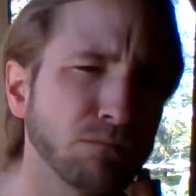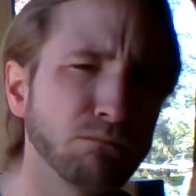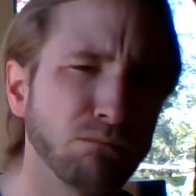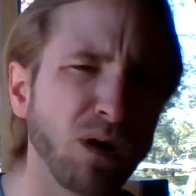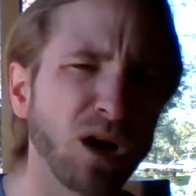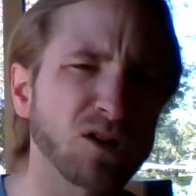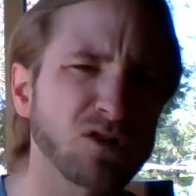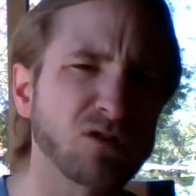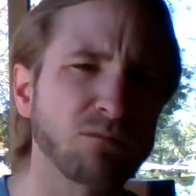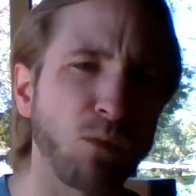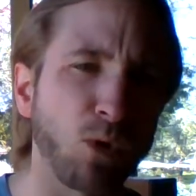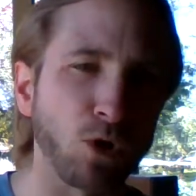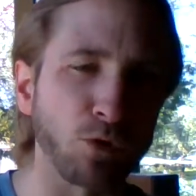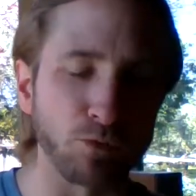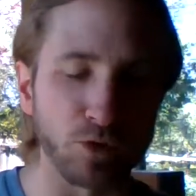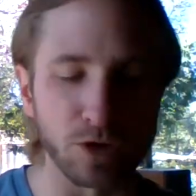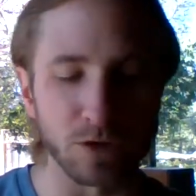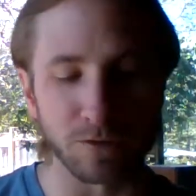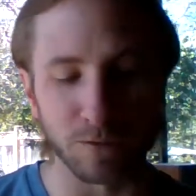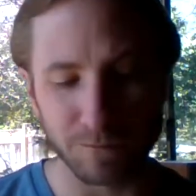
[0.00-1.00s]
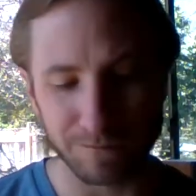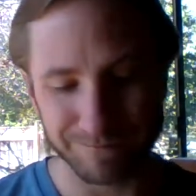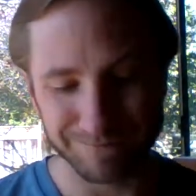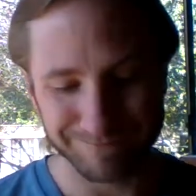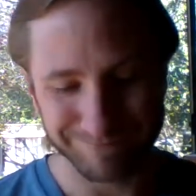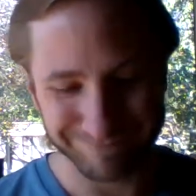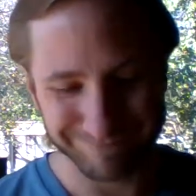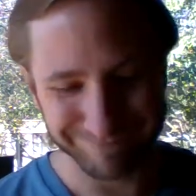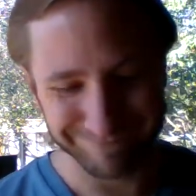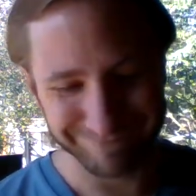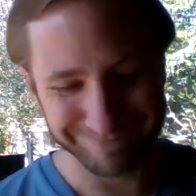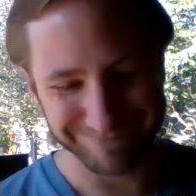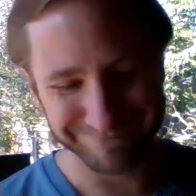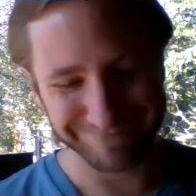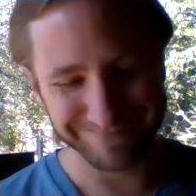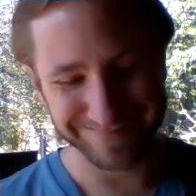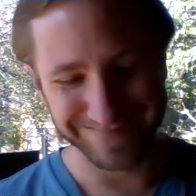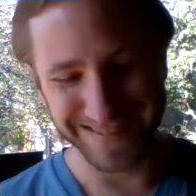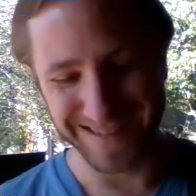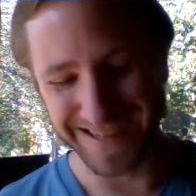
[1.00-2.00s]
Much more real.
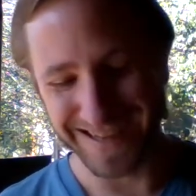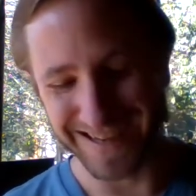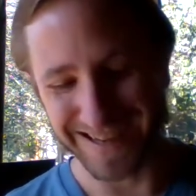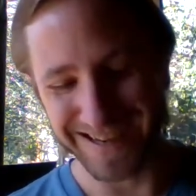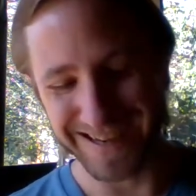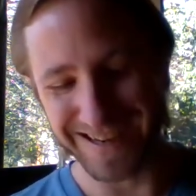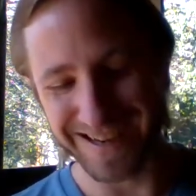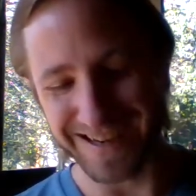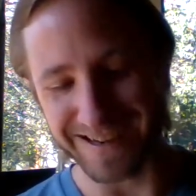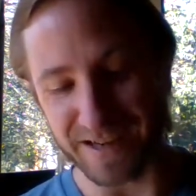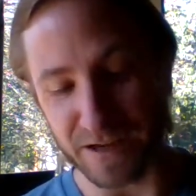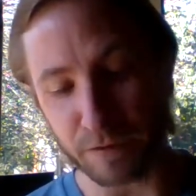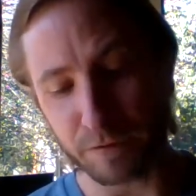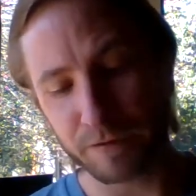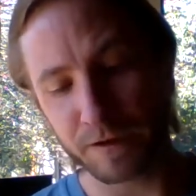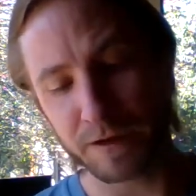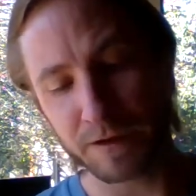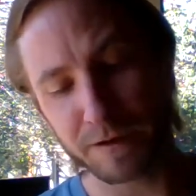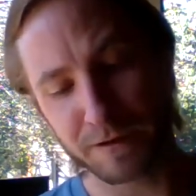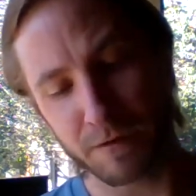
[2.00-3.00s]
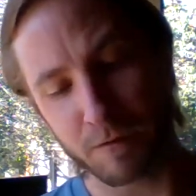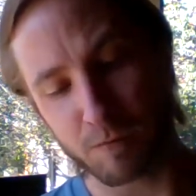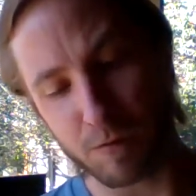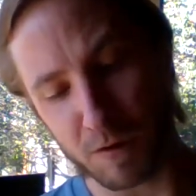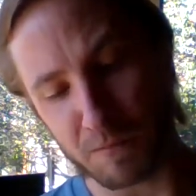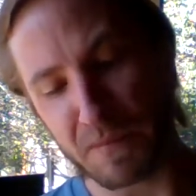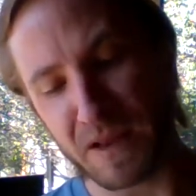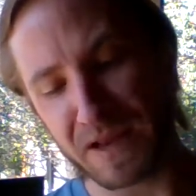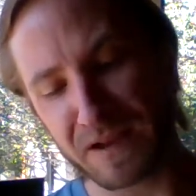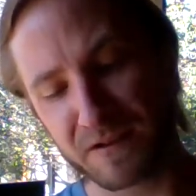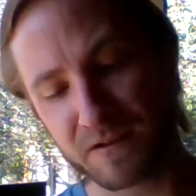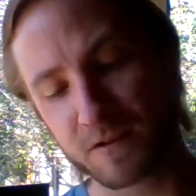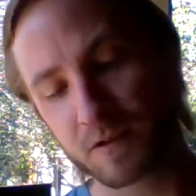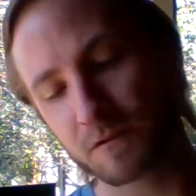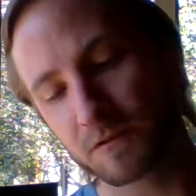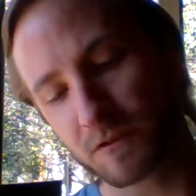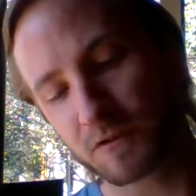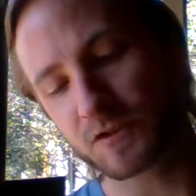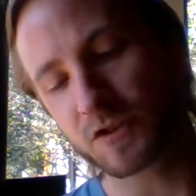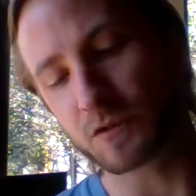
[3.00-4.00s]
And if he were made
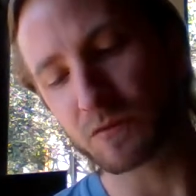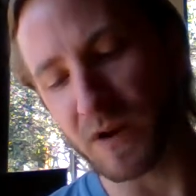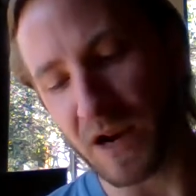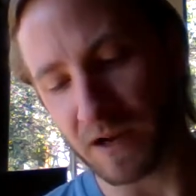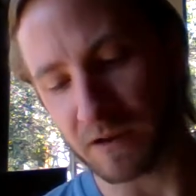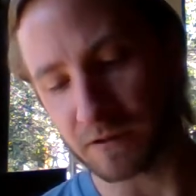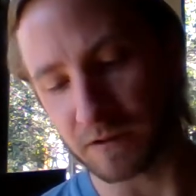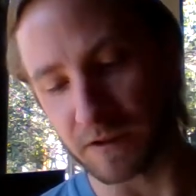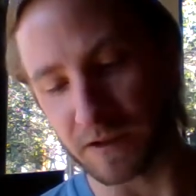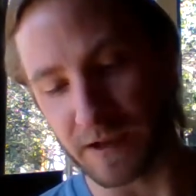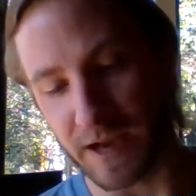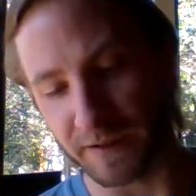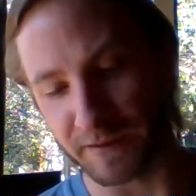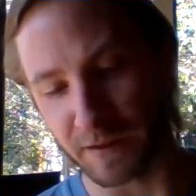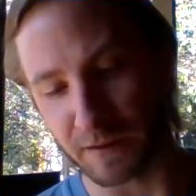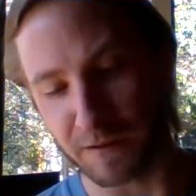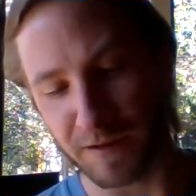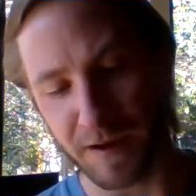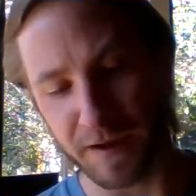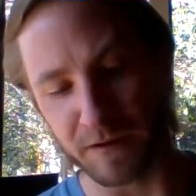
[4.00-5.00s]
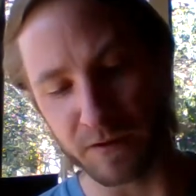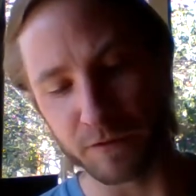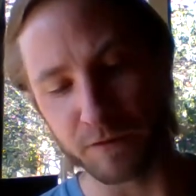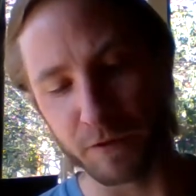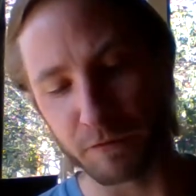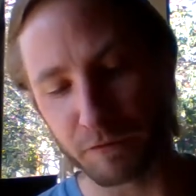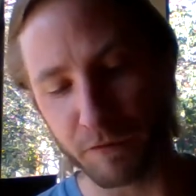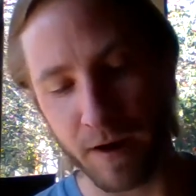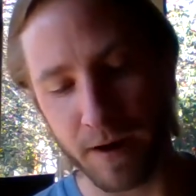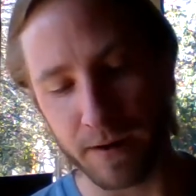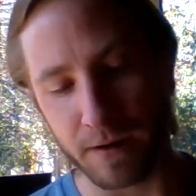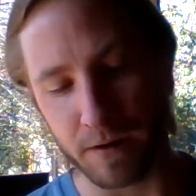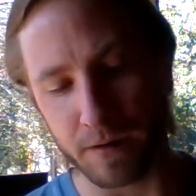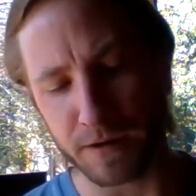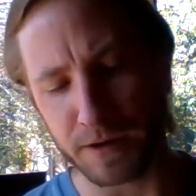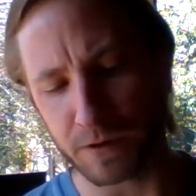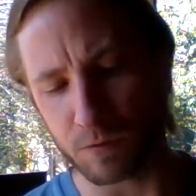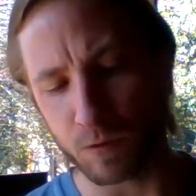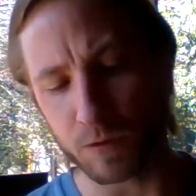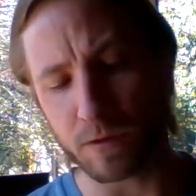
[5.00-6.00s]
to look directly at the light of the
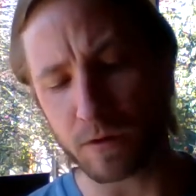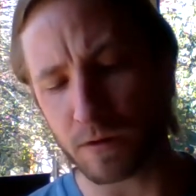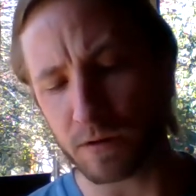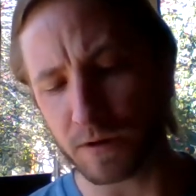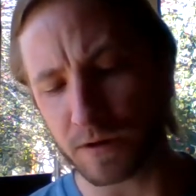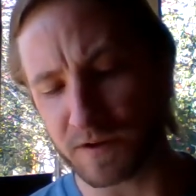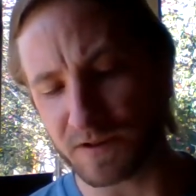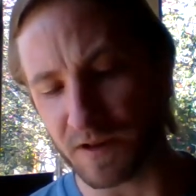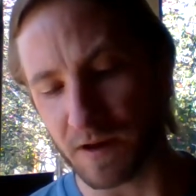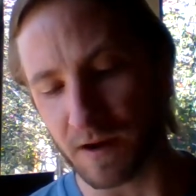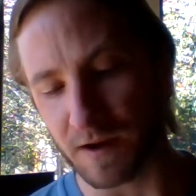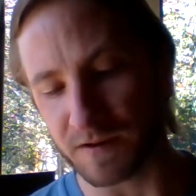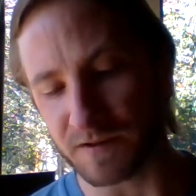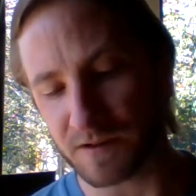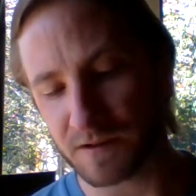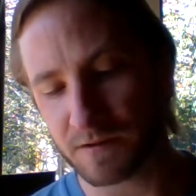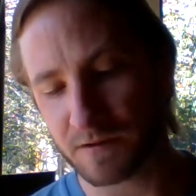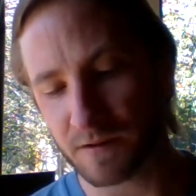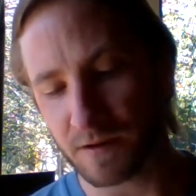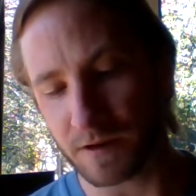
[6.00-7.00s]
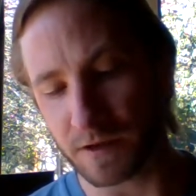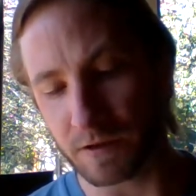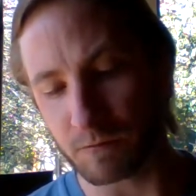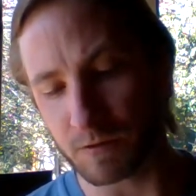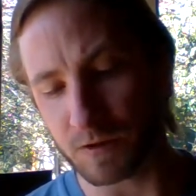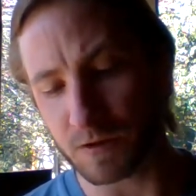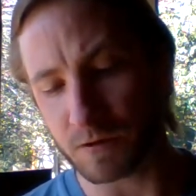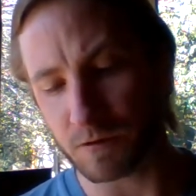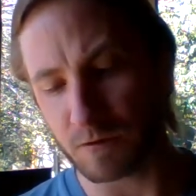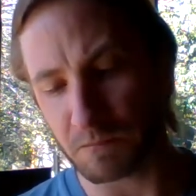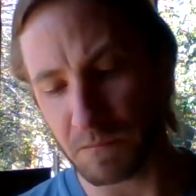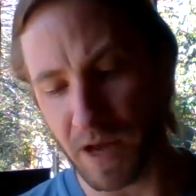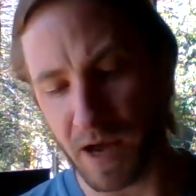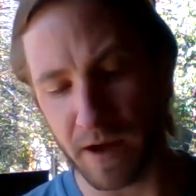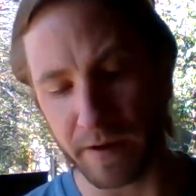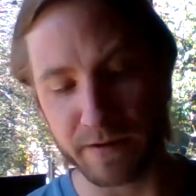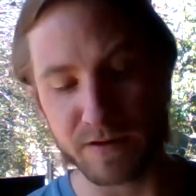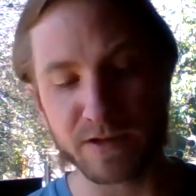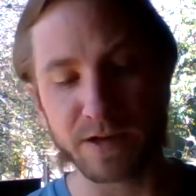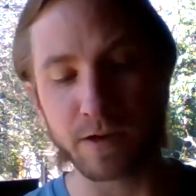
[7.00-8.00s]
fire, it would hurt his eyes, and he would turn
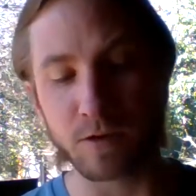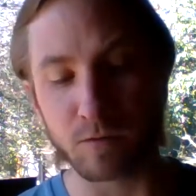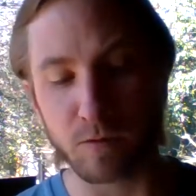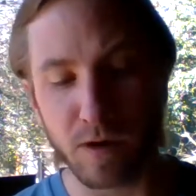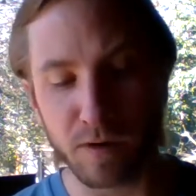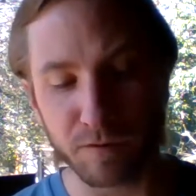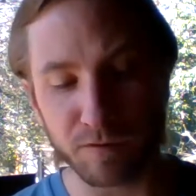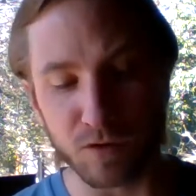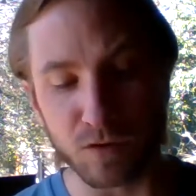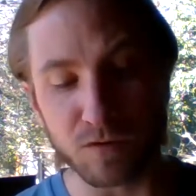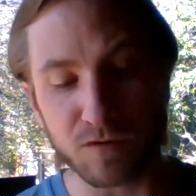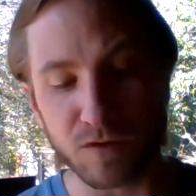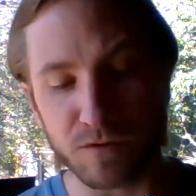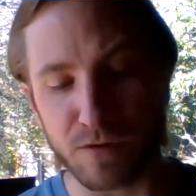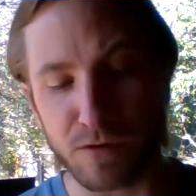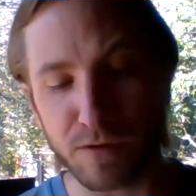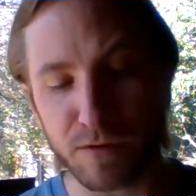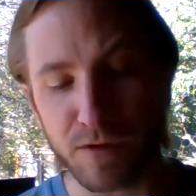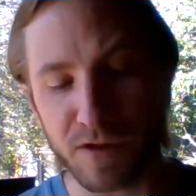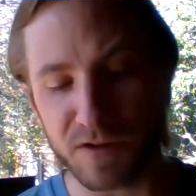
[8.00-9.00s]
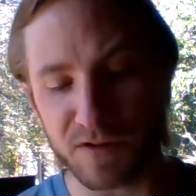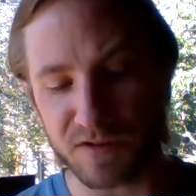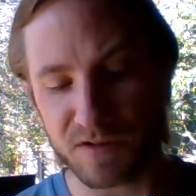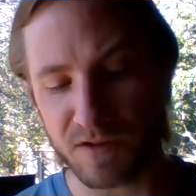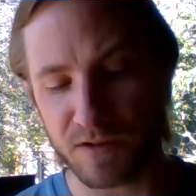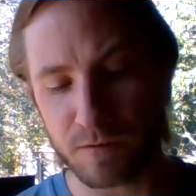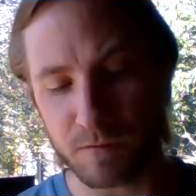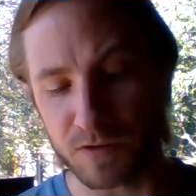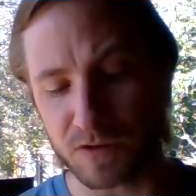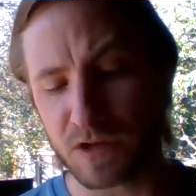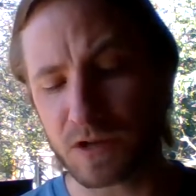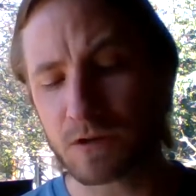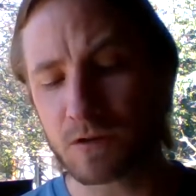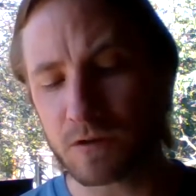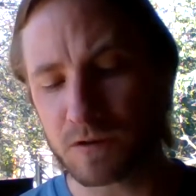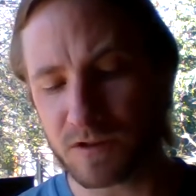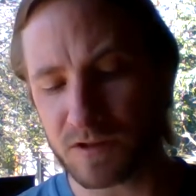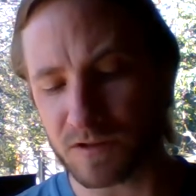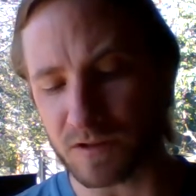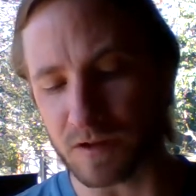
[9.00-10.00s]
back and take refuge in the things which he
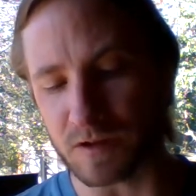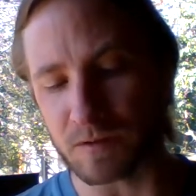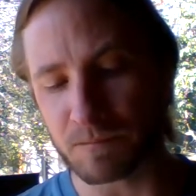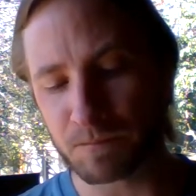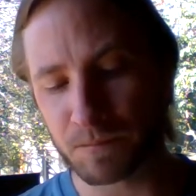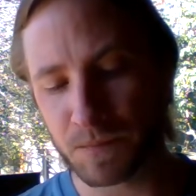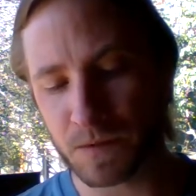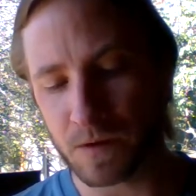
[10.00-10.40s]
could see,